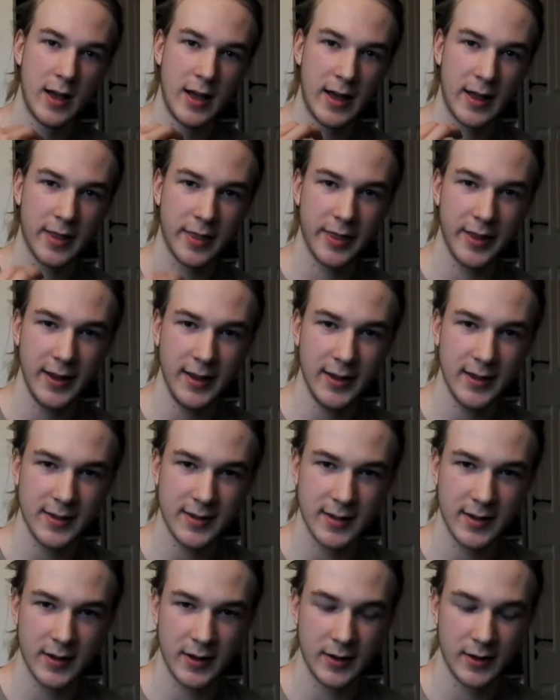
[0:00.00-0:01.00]
And
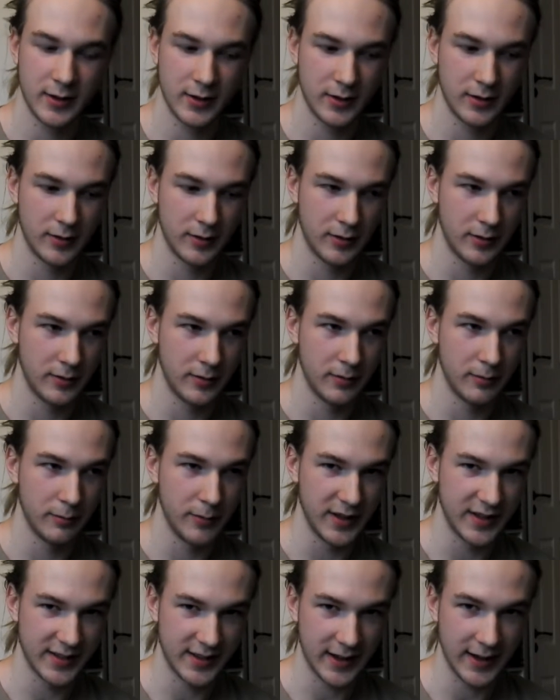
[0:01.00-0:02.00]
these
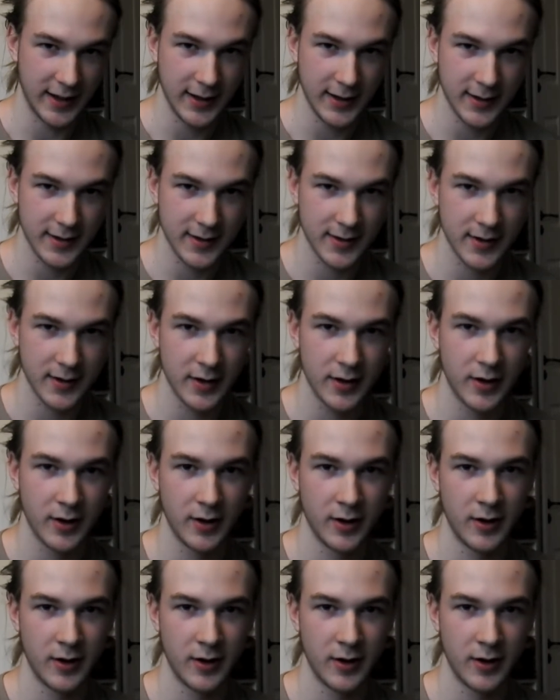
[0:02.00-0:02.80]
mistakes